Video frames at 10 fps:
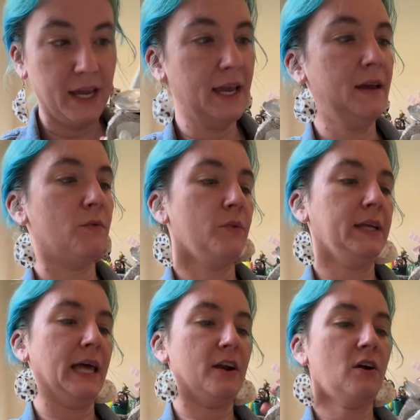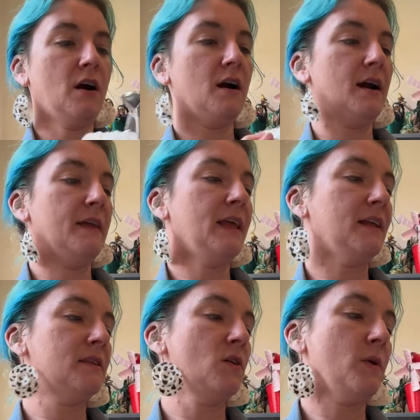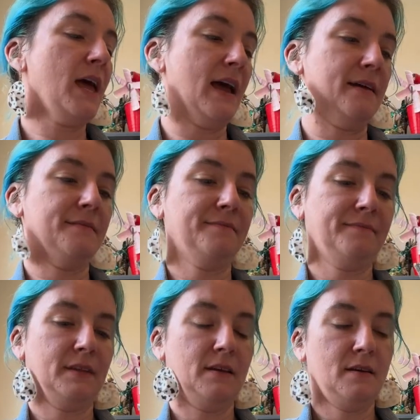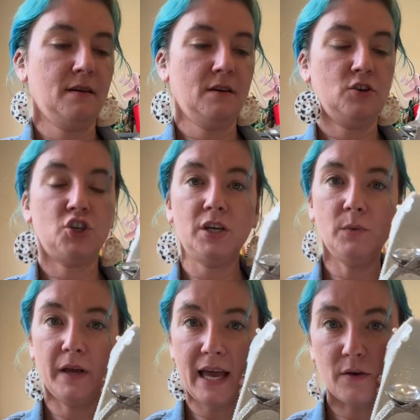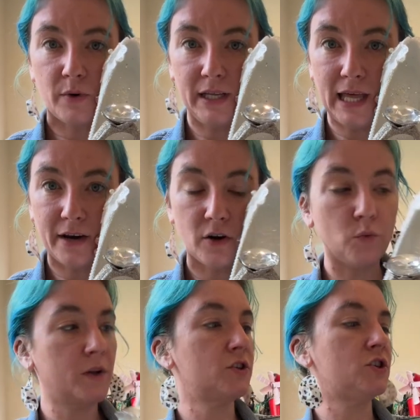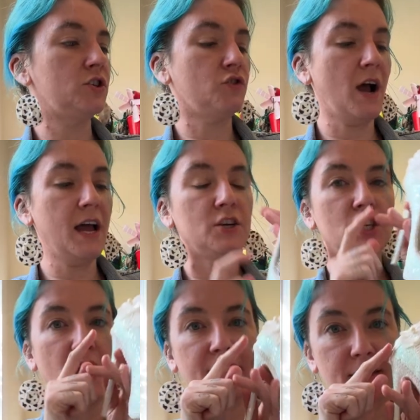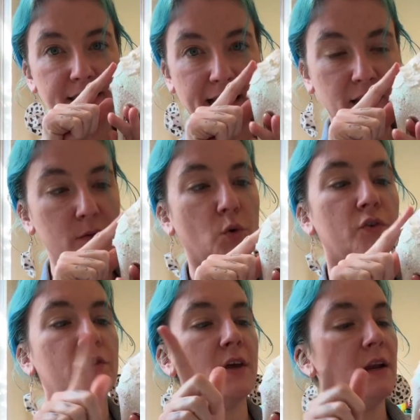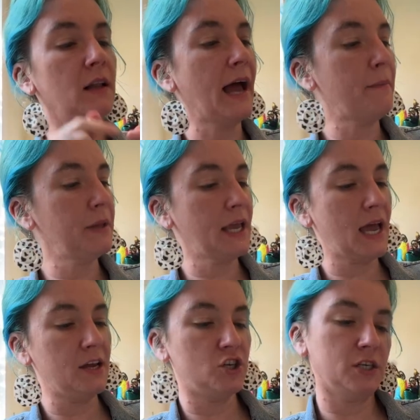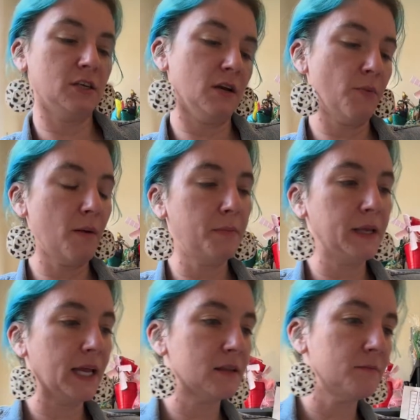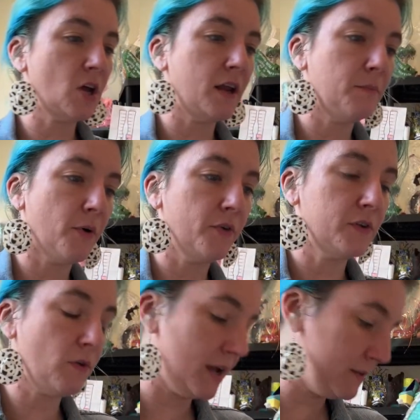we re-letter her, and that's okay. She will get re-lettered once she's dry. She has a slightly more subtle applique. She's going to probably get some naughty pearls and